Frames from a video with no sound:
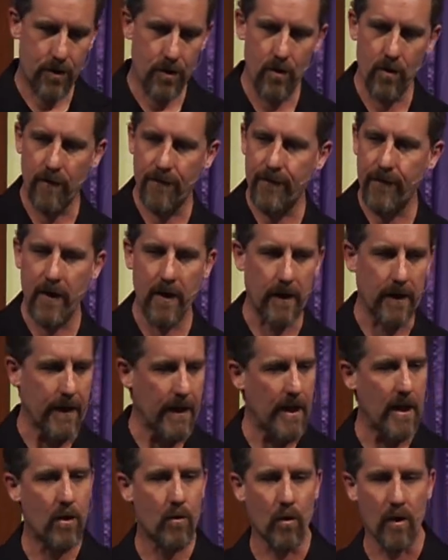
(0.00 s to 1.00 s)
two fairly
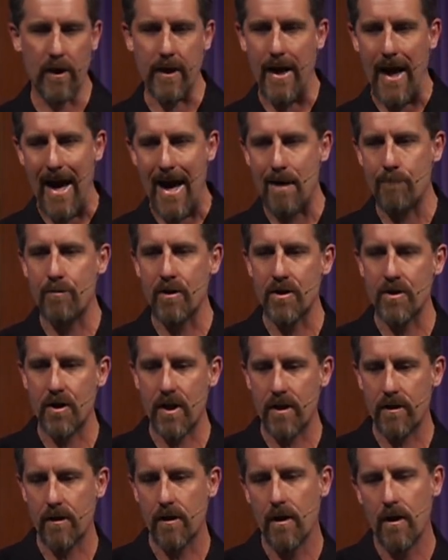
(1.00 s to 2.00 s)
equal and
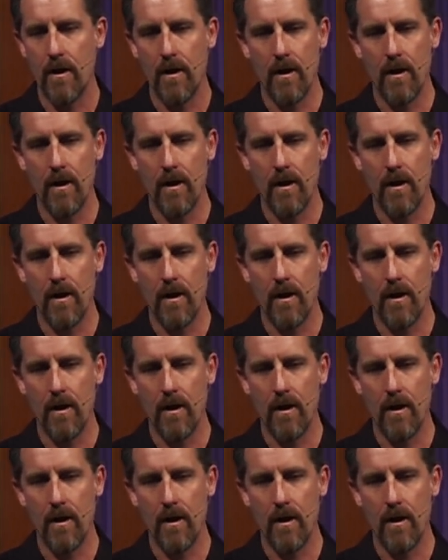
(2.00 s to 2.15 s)
opposite